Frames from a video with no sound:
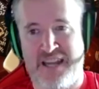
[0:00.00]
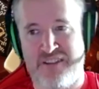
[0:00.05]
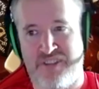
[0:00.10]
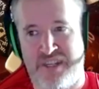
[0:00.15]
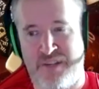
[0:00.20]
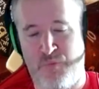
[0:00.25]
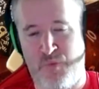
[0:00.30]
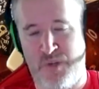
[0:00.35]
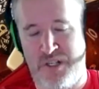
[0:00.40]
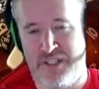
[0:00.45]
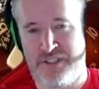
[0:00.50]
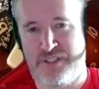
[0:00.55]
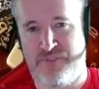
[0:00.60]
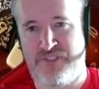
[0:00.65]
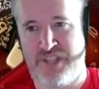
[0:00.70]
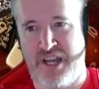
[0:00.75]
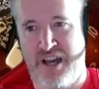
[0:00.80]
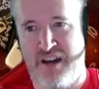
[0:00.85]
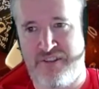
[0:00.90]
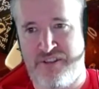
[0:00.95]
that in World of
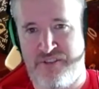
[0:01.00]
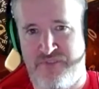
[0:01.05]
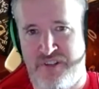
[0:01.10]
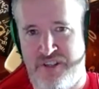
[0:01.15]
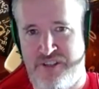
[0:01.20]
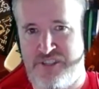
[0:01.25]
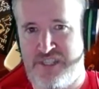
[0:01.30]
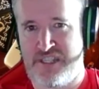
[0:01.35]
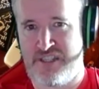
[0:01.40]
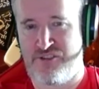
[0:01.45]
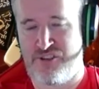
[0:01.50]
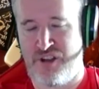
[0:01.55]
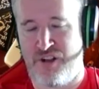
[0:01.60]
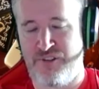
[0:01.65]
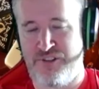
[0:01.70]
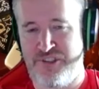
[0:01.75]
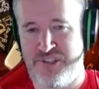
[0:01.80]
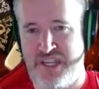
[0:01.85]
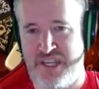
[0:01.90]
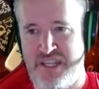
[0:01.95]
Darkness versus
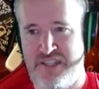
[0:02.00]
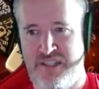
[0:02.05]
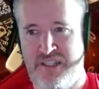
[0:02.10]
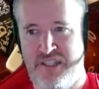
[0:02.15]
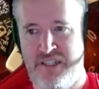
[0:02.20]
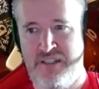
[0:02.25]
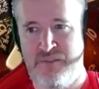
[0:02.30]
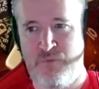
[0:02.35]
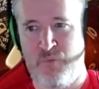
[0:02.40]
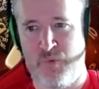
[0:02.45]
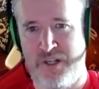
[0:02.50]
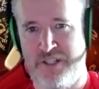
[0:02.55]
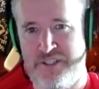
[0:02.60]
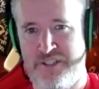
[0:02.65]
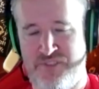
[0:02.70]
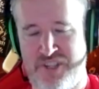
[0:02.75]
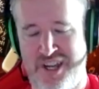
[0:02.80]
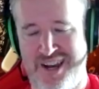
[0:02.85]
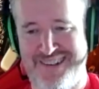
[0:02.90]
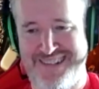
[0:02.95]
Exalted, World
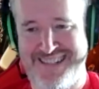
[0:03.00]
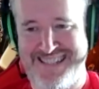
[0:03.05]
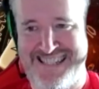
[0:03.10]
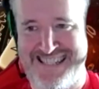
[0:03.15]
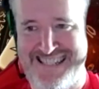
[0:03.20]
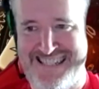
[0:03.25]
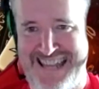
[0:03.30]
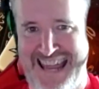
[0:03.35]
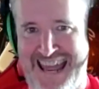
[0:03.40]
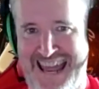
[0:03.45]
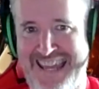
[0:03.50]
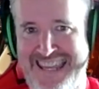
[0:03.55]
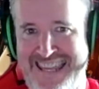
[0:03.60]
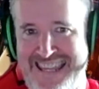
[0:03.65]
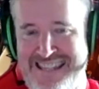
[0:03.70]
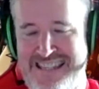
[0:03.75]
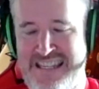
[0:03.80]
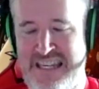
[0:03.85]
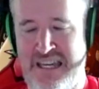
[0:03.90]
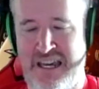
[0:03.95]
of Darkness is an
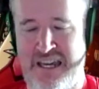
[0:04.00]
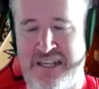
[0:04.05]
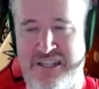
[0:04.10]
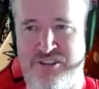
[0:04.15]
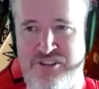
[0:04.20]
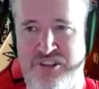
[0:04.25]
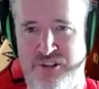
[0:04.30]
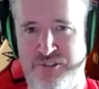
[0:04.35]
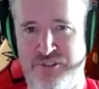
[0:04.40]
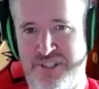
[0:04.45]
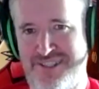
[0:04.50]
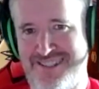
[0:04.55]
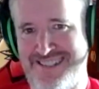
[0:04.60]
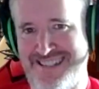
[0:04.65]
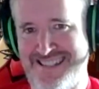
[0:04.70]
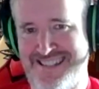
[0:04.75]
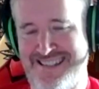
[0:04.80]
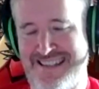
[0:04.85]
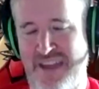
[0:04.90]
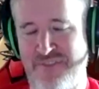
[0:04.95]
8 and Exalted is a
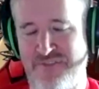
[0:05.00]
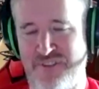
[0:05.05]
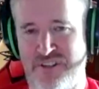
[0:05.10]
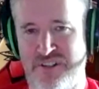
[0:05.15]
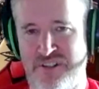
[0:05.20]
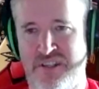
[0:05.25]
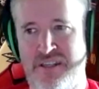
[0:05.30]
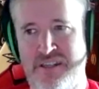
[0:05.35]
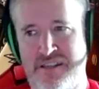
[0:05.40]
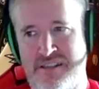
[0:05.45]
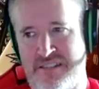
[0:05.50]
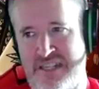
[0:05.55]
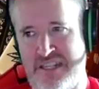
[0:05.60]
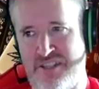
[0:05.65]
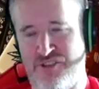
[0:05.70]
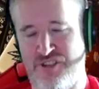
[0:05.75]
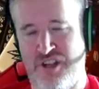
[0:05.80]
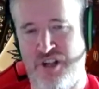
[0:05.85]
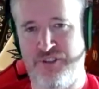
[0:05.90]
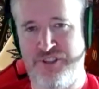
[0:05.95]
7, because in
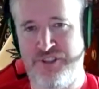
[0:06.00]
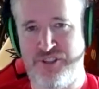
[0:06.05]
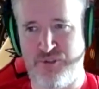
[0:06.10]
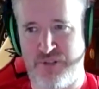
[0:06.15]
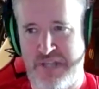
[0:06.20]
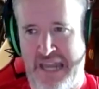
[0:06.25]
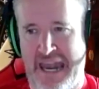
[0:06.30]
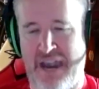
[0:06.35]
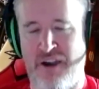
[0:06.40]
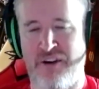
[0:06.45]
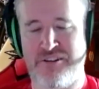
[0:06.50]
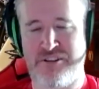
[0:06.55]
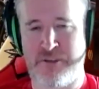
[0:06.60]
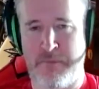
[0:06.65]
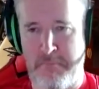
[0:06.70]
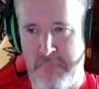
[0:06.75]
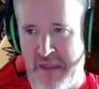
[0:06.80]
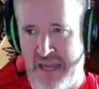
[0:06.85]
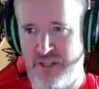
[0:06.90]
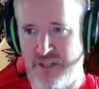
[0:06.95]
Exalted your characters are
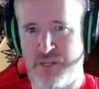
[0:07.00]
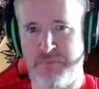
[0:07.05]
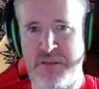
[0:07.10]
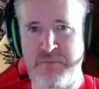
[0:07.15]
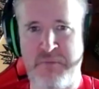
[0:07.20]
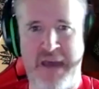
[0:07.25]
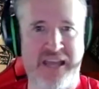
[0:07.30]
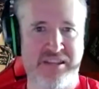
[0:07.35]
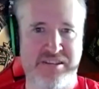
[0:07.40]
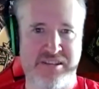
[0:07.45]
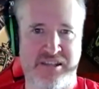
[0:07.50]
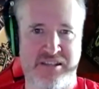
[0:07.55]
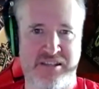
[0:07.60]
meant to be better.